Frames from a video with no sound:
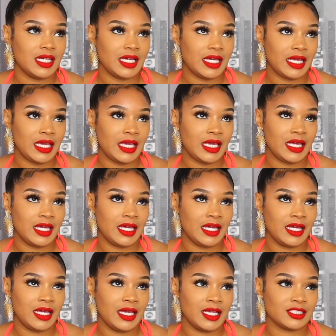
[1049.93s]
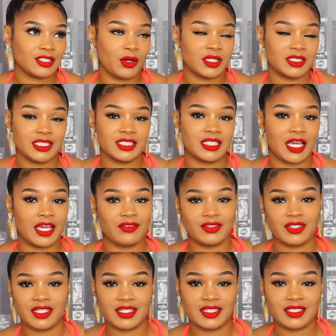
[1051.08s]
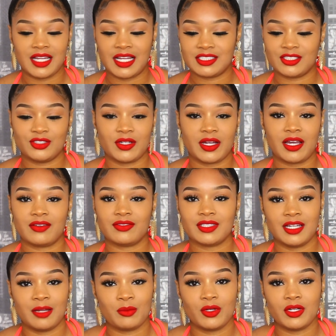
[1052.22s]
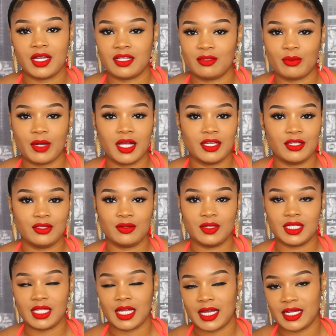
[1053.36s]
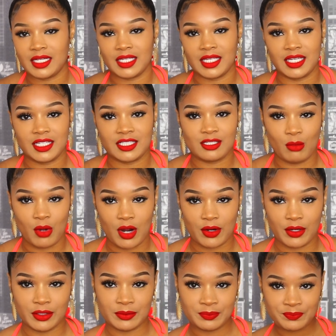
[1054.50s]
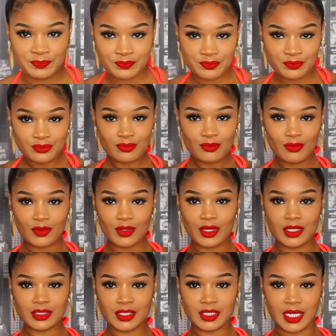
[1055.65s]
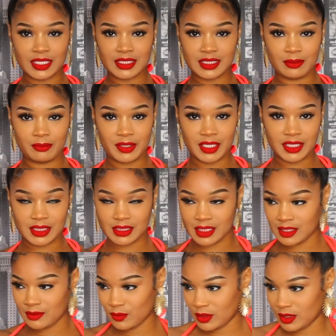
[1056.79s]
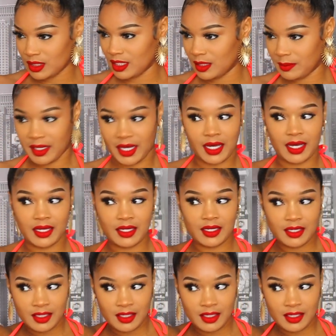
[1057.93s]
And so I just saved it as a draft, and I'm gonna have to probably do it like again tomorrow. So y'all see the bun is sitting real up high.